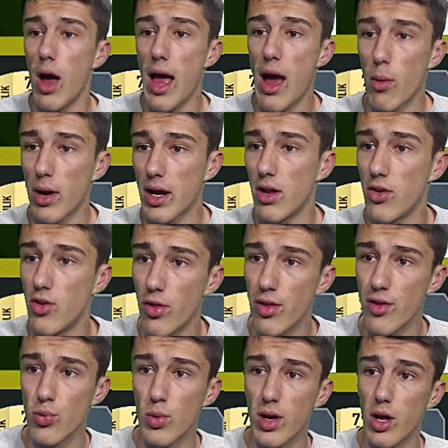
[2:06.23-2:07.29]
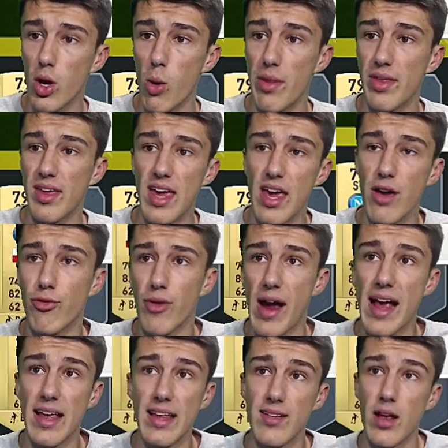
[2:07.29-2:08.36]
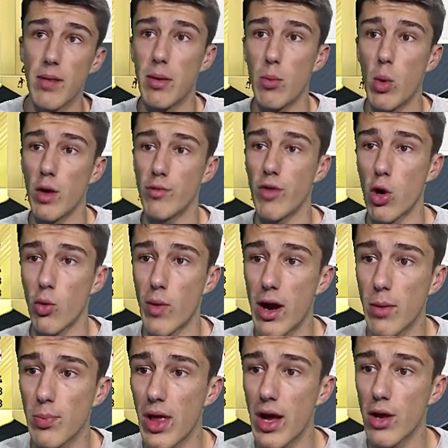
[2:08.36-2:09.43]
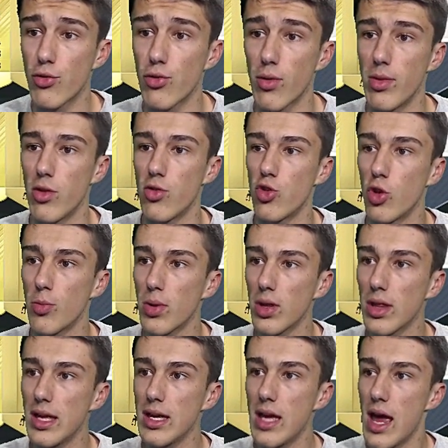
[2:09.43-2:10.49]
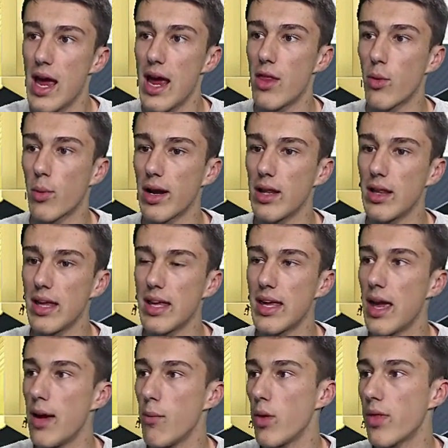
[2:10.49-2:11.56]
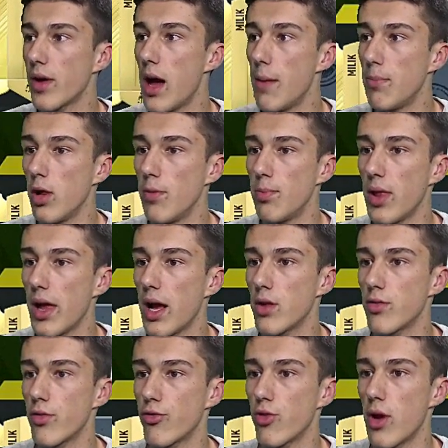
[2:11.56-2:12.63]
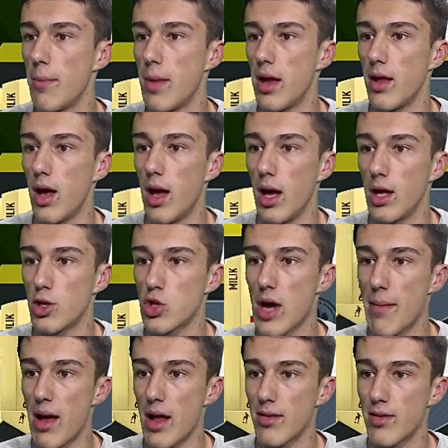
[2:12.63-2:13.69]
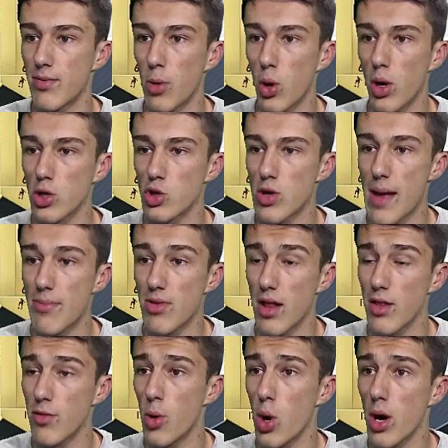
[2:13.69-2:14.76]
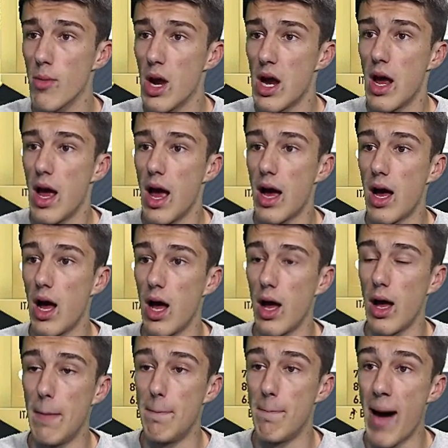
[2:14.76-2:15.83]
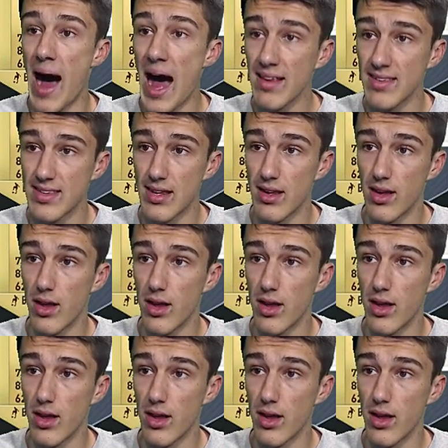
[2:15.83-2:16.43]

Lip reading: how we're going to do this, we're going to go with Kivrak. He's going to be one of our rare players from the Super League, and then we're going to link him with a couple of players from Trabzonspor, Moss.